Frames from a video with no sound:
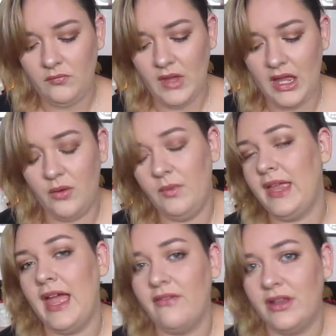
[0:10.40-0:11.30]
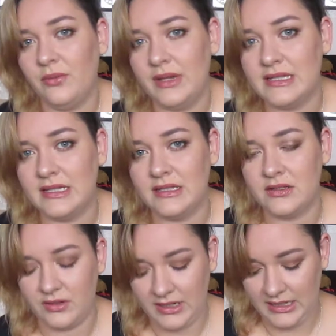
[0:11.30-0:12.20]
don't really have any reasons
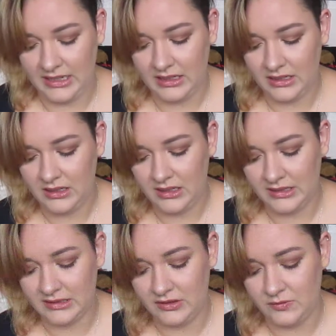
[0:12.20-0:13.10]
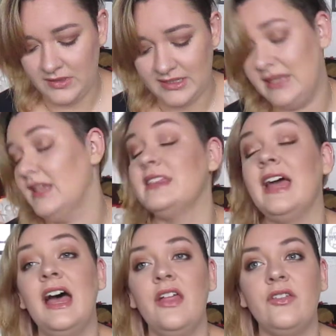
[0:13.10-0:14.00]
or any excuses, anything like
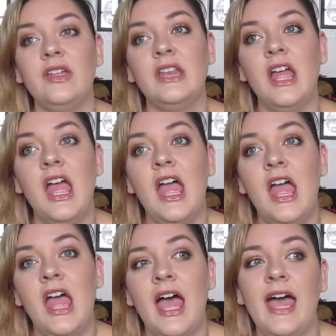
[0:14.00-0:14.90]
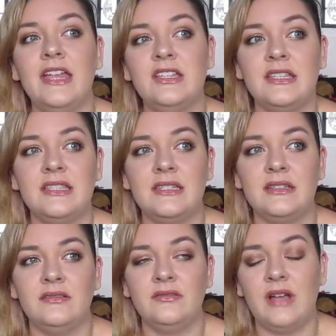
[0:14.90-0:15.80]
that, other than I
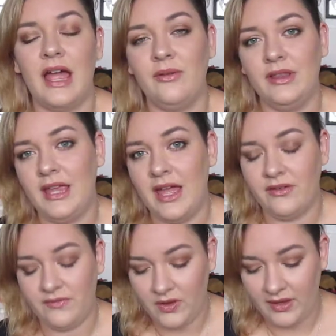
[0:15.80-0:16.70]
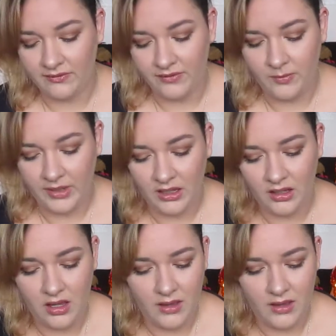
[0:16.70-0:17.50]
really haven't felt like filming.